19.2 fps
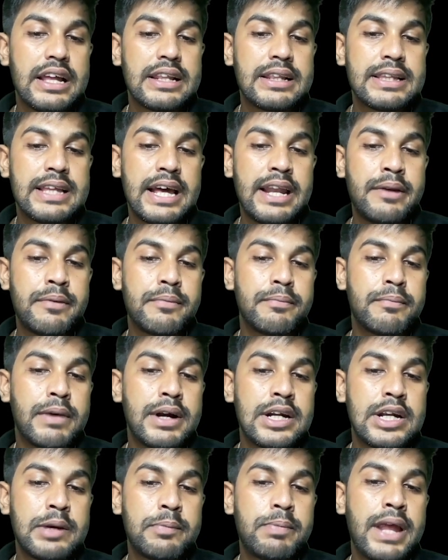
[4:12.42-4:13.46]
then
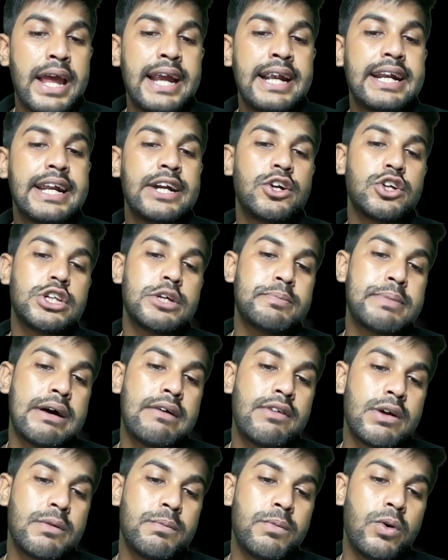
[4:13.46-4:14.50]
multiplying 10 to the
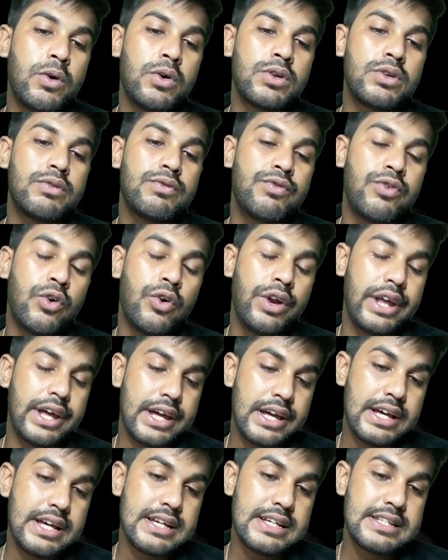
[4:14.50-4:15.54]
power both, 4
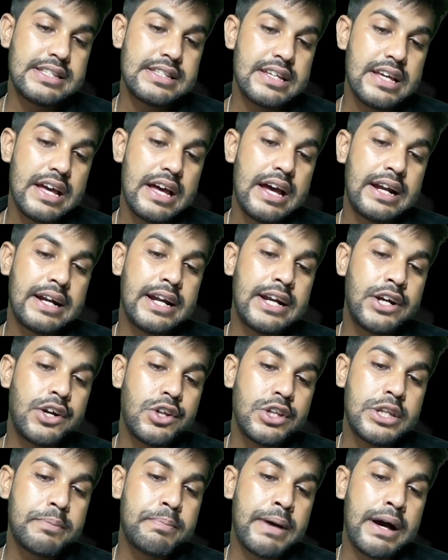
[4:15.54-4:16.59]
is 10
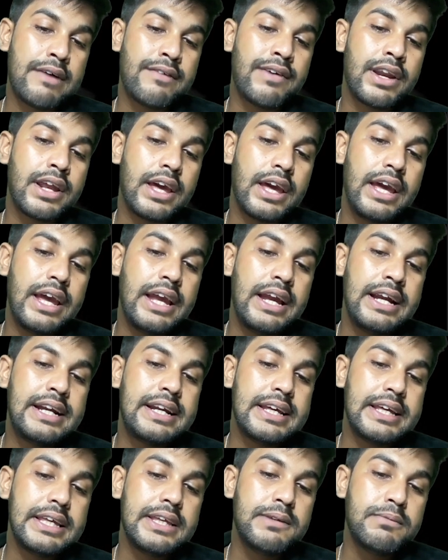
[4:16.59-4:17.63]
to the power
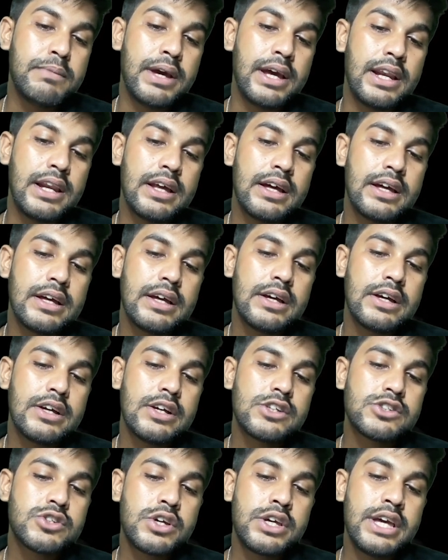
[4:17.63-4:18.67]
8 email.
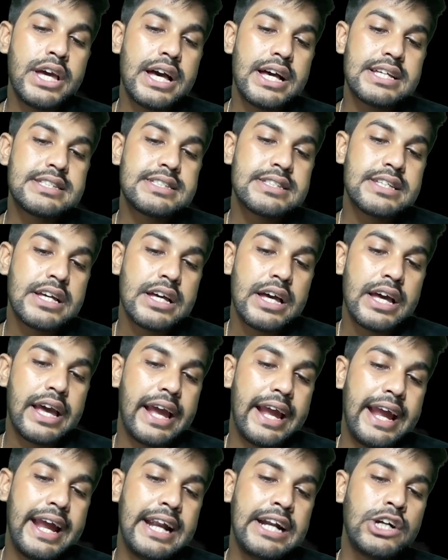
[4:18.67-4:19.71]
So yes,
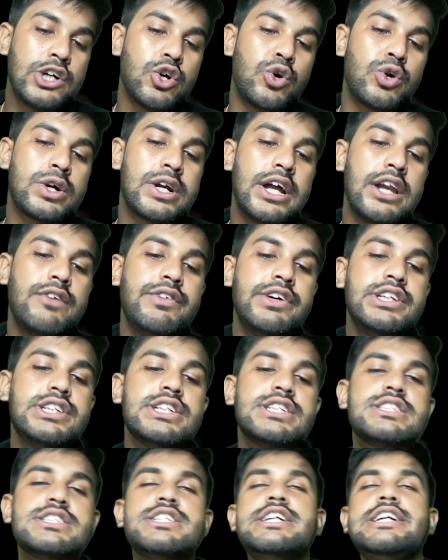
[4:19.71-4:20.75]
in total, we
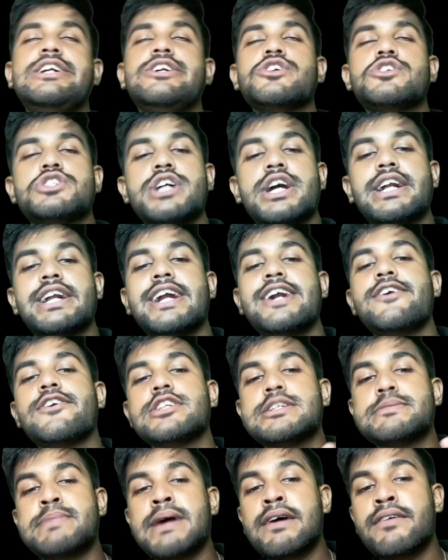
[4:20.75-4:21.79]
just need to check 10 to
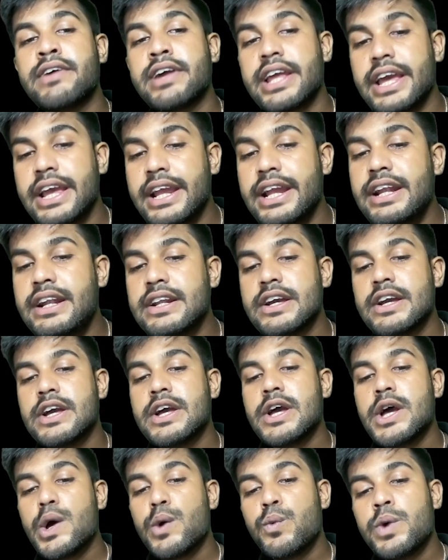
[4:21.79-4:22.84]
the power 8,
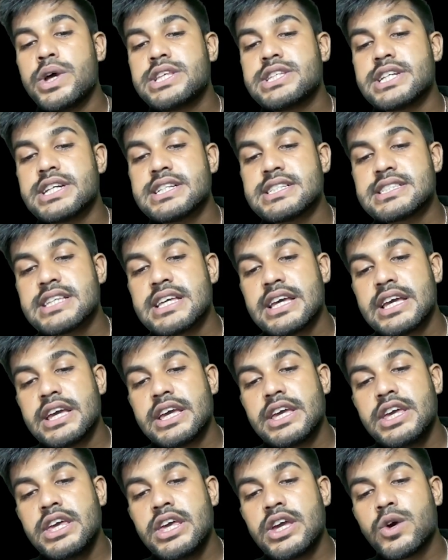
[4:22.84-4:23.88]
which is
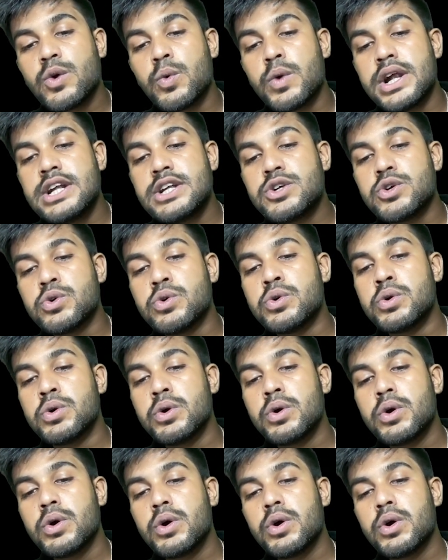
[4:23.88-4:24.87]
equal to